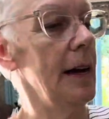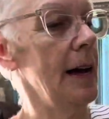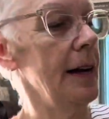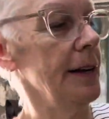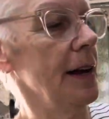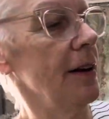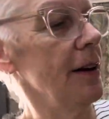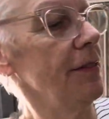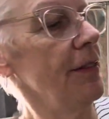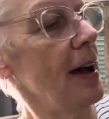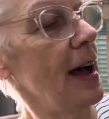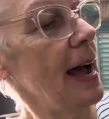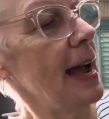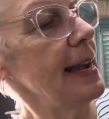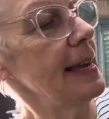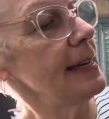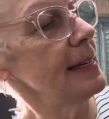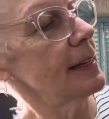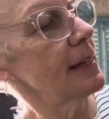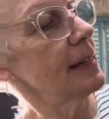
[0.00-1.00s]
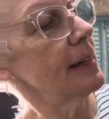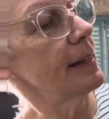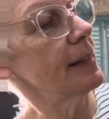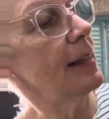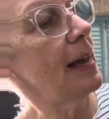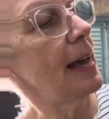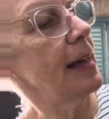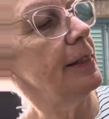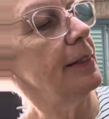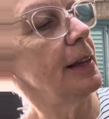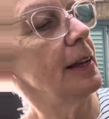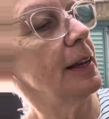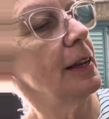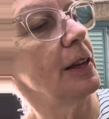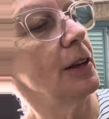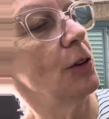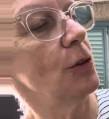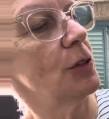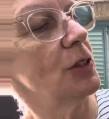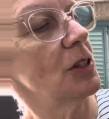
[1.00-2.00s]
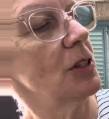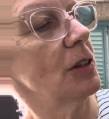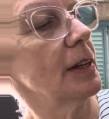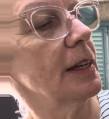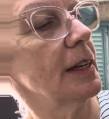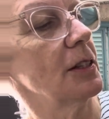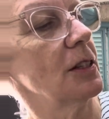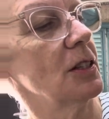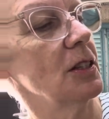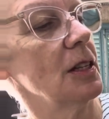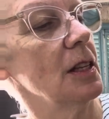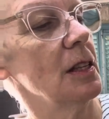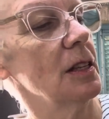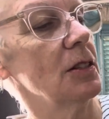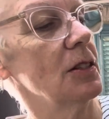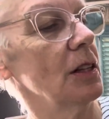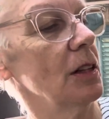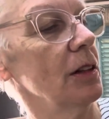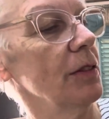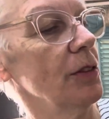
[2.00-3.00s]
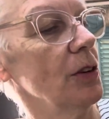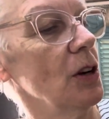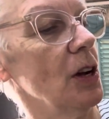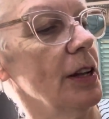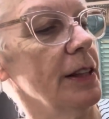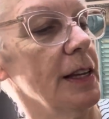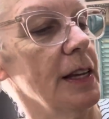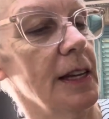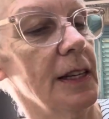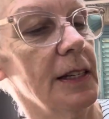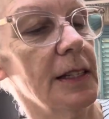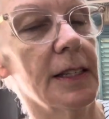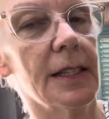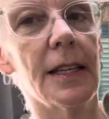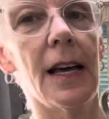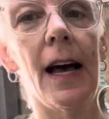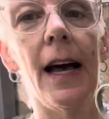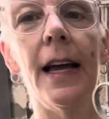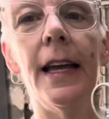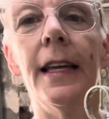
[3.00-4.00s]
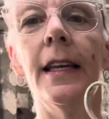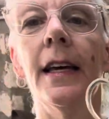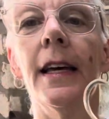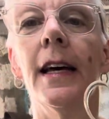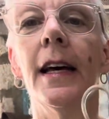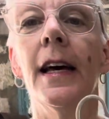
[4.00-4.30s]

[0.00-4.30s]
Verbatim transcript: enough height that the you still get to see the silver on the inside.